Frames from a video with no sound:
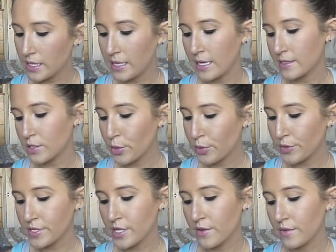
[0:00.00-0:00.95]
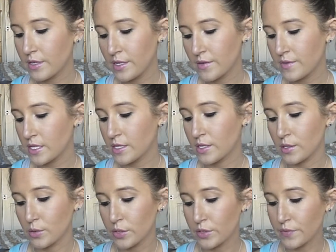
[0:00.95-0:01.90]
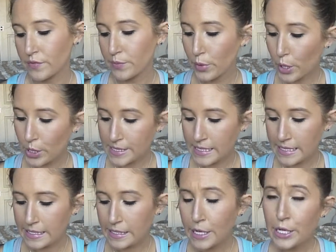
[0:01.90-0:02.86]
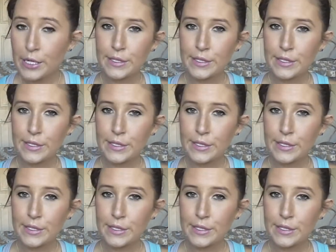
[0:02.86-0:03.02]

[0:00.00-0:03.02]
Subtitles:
It has no preservatives. It's a source of protein,